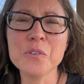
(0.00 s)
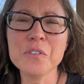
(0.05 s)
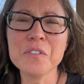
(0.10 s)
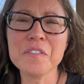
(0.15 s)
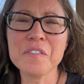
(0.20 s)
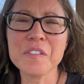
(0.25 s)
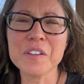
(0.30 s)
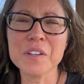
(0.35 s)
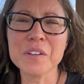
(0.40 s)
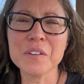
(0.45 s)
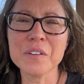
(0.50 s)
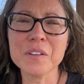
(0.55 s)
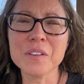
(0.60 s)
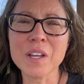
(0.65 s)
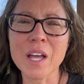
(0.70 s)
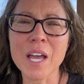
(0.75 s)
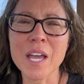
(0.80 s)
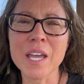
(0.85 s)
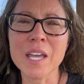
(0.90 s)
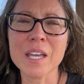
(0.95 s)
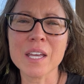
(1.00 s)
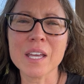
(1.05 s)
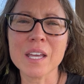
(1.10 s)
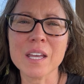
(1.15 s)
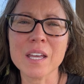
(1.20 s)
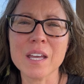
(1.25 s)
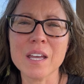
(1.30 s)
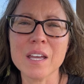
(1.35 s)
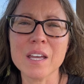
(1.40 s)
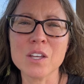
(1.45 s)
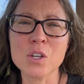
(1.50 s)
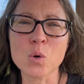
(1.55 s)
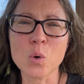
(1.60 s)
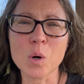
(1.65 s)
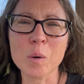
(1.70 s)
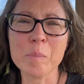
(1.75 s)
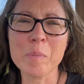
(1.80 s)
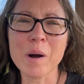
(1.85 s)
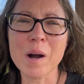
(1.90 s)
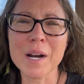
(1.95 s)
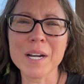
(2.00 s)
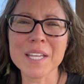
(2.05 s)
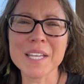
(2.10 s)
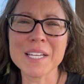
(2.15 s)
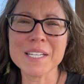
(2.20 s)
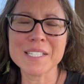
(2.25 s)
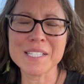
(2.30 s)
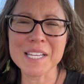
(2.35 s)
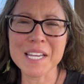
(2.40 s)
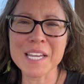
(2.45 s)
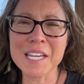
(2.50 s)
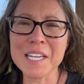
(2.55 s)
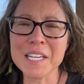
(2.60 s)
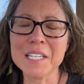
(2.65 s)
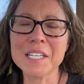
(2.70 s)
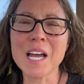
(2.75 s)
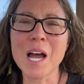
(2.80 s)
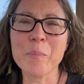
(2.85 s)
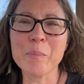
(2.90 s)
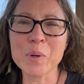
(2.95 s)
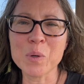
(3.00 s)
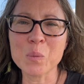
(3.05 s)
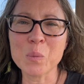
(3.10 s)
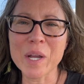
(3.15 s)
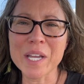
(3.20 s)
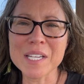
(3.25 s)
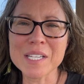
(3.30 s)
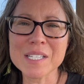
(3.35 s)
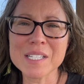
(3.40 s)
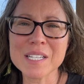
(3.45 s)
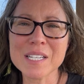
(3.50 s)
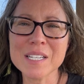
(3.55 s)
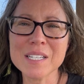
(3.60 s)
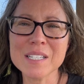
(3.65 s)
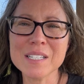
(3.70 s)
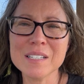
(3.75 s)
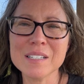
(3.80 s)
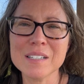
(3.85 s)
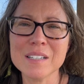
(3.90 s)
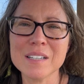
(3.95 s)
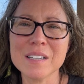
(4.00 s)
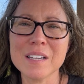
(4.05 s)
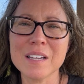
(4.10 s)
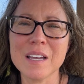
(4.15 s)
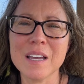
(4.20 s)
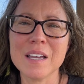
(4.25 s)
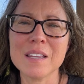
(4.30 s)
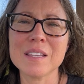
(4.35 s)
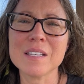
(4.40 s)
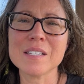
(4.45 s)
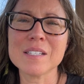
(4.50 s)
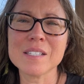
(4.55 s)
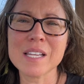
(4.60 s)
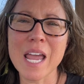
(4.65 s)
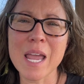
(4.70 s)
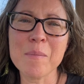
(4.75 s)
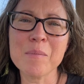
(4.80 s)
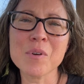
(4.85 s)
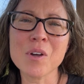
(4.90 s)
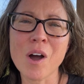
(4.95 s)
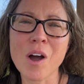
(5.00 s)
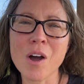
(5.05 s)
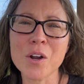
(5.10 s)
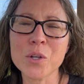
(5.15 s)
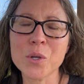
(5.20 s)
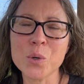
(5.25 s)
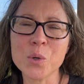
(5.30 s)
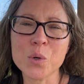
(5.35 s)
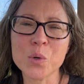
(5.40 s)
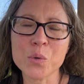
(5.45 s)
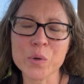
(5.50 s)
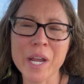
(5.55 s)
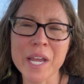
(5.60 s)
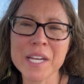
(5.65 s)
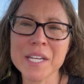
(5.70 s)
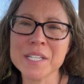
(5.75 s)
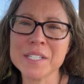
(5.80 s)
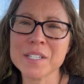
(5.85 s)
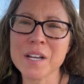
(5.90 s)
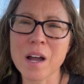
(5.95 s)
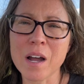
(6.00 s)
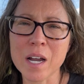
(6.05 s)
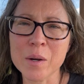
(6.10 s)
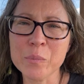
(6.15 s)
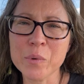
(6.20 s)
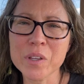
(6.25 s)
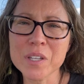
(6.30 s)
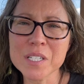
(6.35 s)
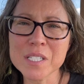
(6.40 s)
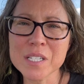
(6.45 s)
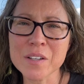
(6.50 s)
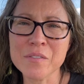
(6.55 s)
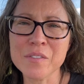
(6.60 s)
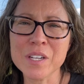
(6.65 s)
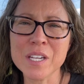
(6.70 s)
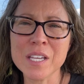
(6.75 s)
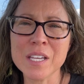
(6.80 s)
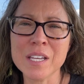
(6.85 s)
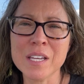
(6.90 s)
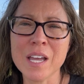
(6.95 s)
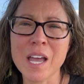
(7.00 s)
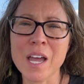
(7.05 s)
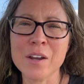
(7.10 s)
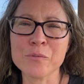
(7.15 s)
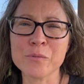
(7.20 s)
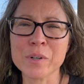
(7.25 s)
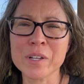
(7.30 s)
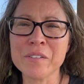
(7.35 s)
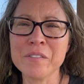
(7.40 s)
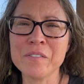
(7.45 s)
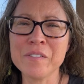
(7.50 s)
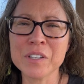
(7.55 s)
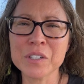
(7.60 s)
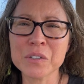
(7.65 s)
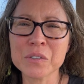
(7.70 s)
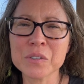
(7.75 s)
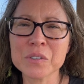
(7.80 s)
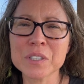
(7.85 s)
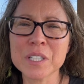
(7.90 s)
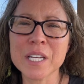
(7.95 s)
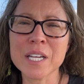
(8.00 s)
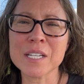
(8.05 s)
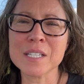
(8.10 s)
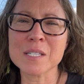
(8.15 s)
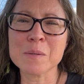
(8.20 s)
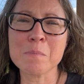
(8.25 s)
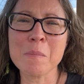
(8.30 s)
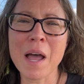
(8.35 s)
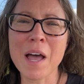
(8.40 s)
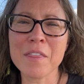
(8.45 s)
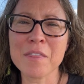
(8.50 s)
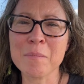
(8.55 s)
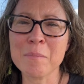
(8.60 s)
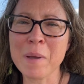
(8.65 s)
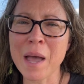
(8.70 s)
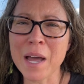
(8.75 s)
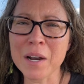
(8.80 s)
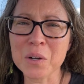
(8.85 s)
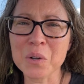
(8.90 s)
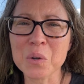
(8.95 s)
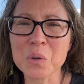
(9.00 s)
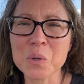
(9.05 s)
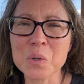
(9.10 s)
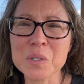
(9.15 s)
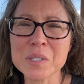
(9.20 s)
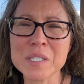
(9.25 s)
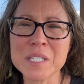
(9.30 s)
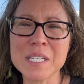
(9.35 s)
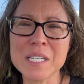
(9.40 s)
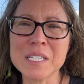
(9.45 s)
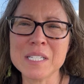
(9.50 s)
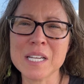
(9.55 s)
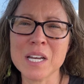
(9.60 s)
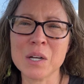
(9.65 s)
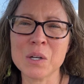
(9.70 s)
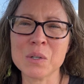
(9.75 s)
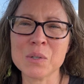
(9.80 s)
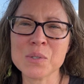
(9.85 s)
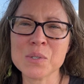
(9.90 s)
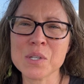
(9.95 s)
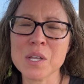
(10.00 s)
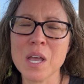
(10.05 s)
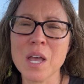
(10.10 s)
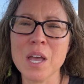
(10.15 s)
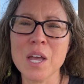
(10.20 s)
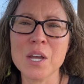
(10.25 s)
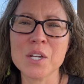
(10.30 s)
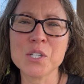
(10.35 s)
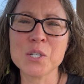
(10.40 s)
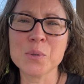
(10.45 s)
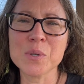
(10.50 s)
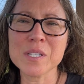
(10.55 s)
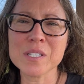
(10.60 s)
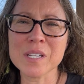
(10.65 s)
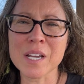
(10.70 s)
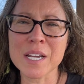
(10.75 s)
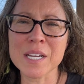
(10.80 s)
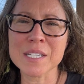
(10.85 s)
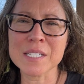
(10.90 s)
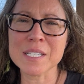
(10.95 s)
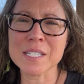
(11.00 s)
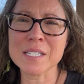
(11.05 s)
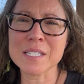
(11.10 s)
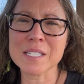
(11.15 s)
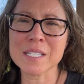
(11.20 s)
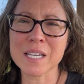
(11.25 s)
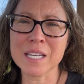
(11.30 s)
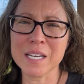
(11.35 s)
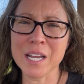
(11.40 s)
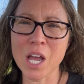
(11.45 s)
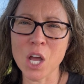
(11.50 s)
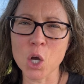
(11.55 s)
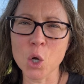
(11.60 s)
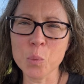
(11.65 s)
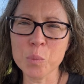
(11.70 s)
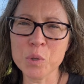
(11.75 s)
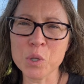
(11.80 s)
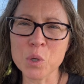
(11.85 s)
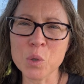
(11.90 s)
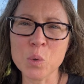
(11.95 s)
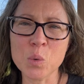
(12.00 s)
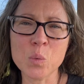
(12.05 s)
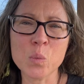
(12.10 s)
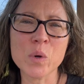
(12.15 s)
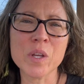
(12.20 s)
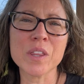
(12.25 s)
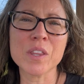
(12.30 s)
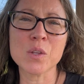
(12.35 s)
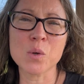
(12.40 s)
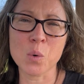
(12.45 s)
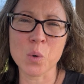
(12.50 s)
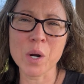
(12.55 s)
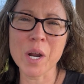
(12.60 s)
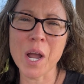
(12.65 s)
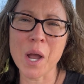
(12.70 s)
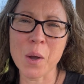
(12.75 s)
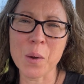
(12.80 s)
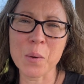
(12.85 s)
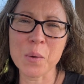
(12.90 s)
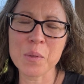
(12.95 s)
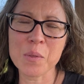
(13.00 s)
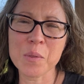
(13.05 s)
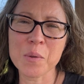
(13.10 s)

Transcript: feel like your body is eaten up and wasted? The same God who created time relativity and revealed its mathematical details to a scientist can help you with your health.